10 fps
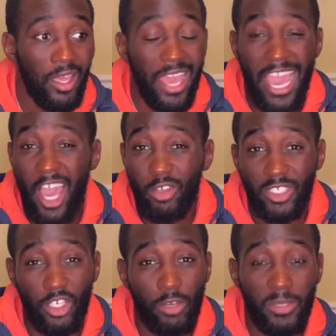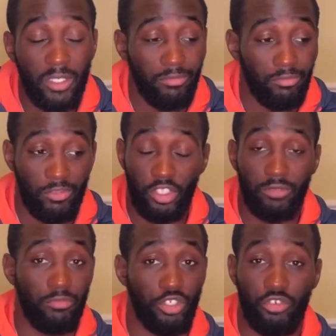Al told me,
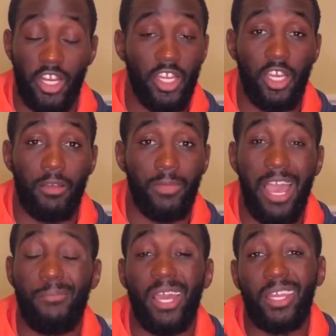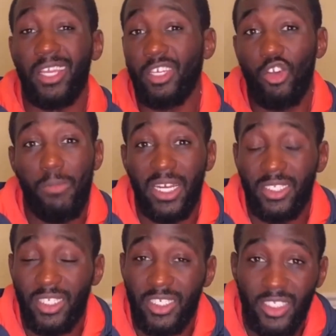straight up, I'm not letting nobody
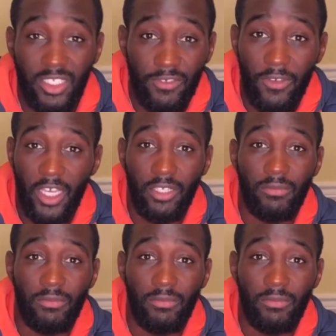touch this fight.